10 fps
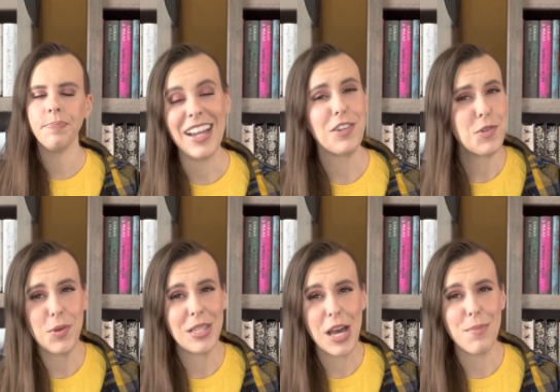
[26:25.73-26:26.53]
I don't
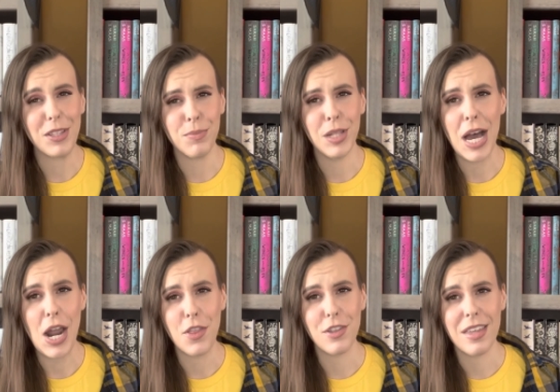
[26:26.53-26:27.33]
know a lot about the plot
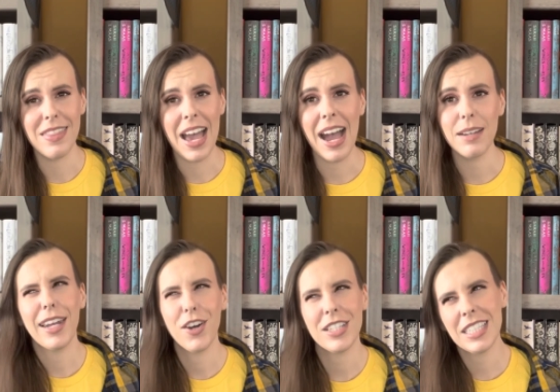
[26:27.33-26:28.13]
other than that.
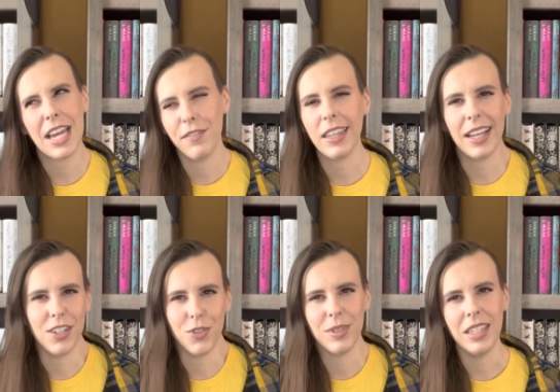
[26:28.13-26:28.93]
And honestly, I feel like I
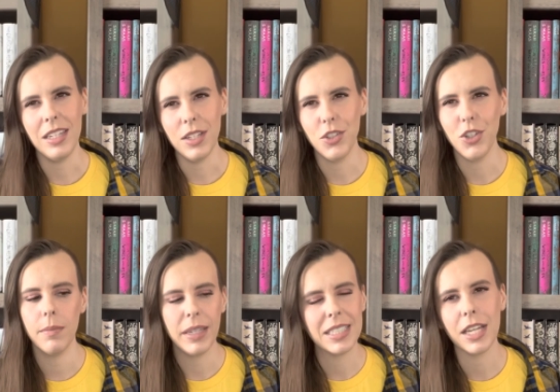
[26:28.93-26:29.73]
don't really need to,
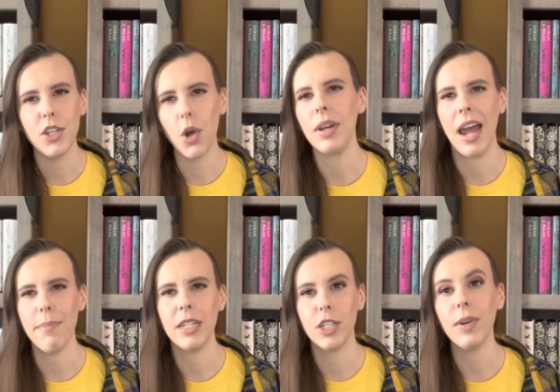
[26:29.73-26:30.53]
because I know what
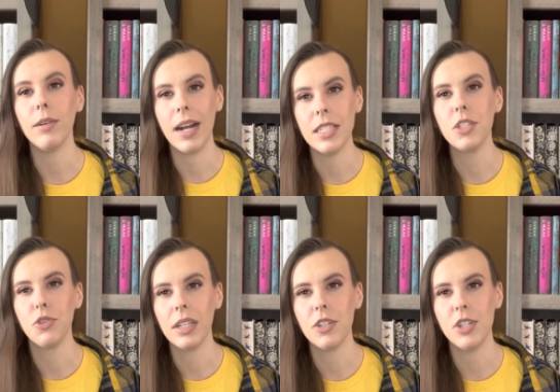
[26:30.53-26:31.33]
happened in the Red Rising
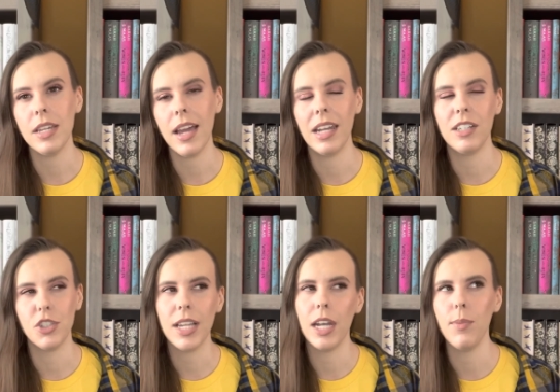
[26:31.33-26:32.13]
trilogy, and I
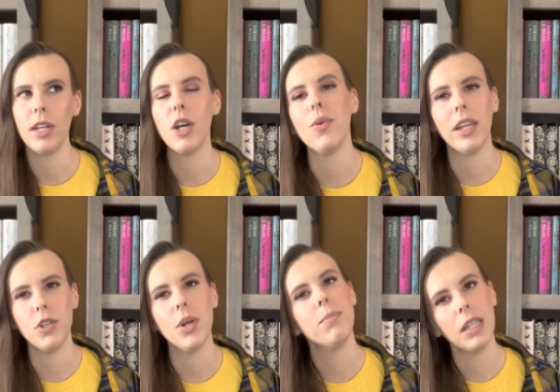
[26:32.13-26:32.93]
just kind of want to go
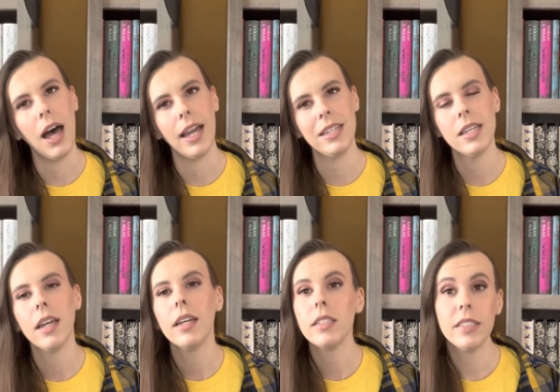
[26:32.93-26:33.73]
into it blind,
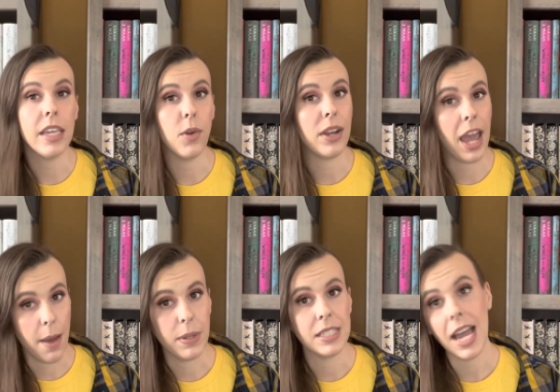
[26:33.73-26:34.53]
seeing what
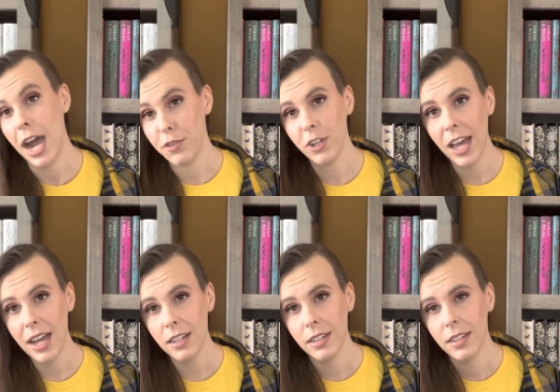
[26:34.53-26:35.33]
happens after that.